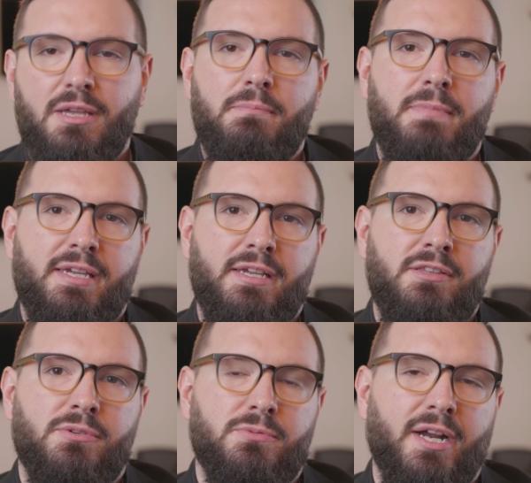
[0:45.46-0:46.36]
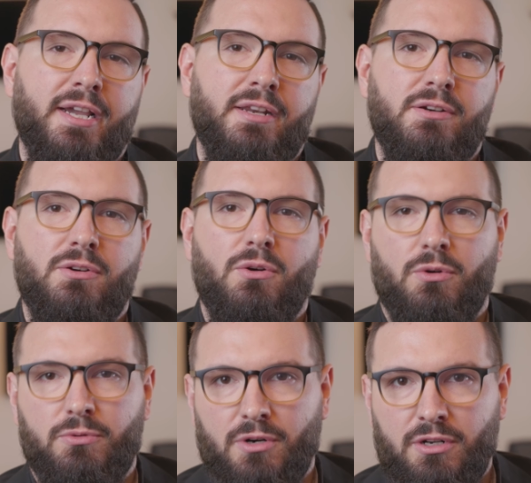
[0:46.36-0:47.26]
making the right
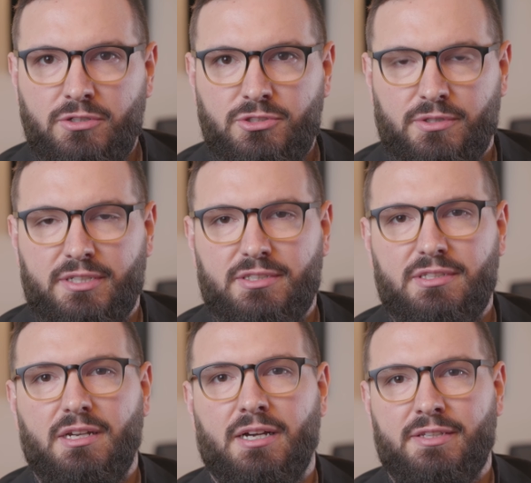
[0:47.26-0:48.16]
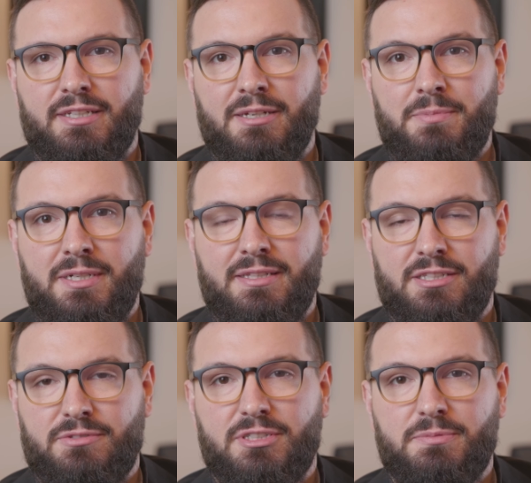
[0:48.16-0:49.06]
or wrong choice on the company
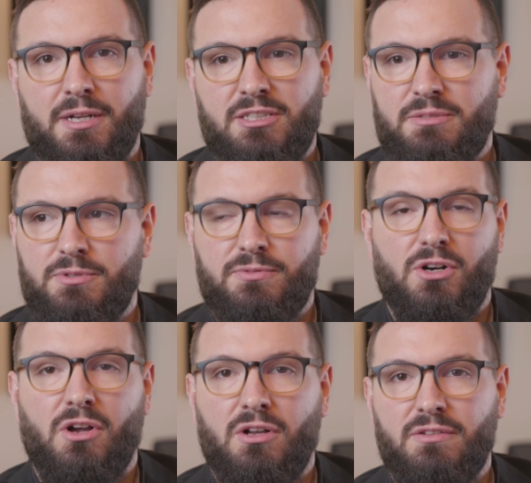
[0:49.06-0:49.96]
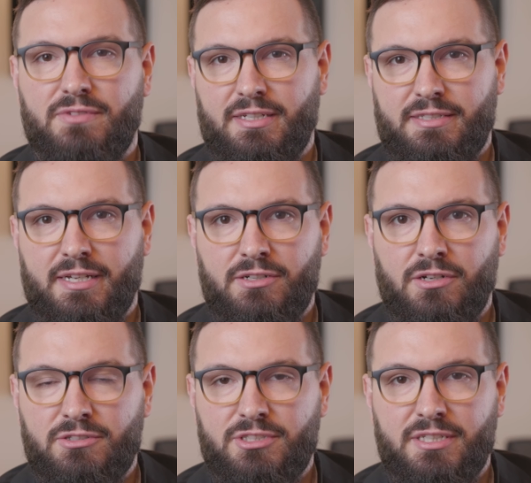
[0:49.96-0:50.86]
that's responsible for all of that
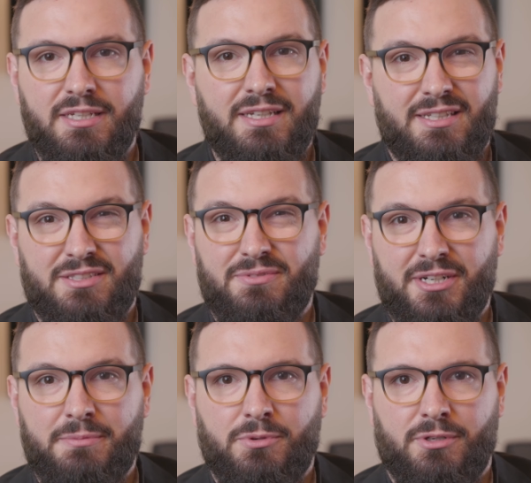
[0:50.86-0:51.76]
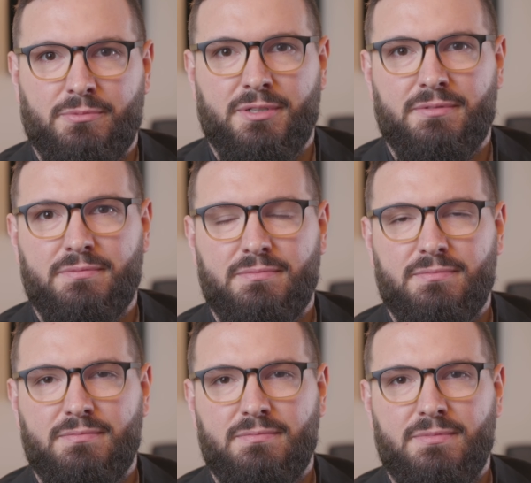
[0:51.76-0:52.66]
technology is a very important one.
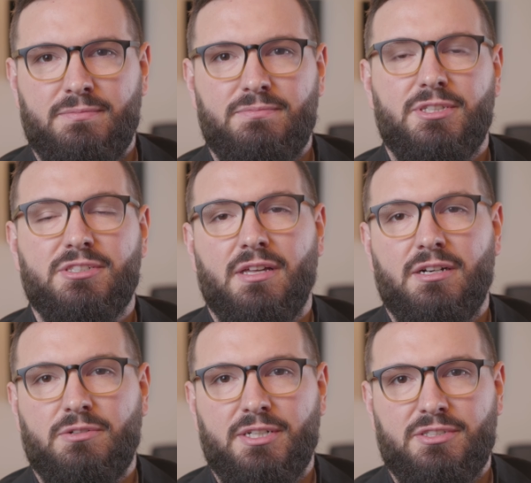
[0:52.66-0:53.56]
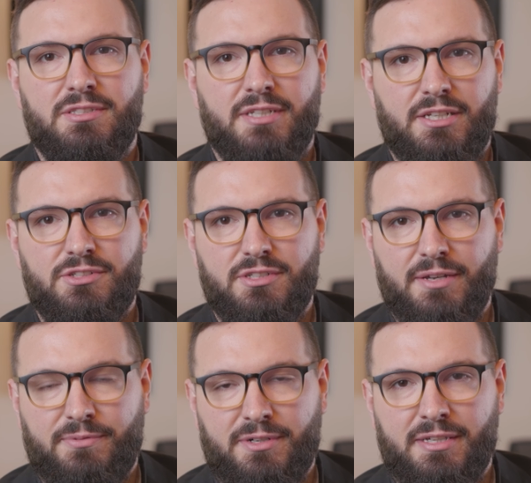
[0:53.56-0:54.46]
There's a lot of questions that you should
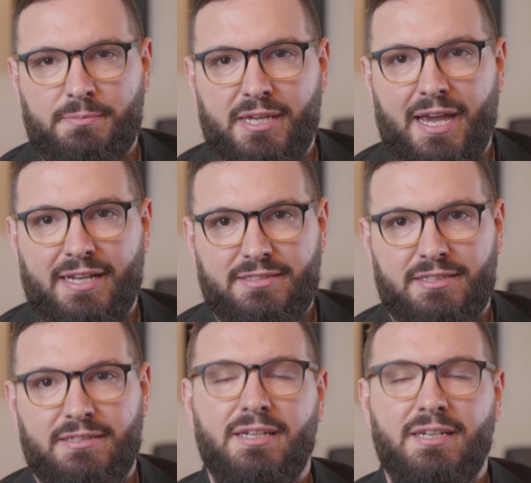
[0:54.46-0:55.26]
definitely be asking,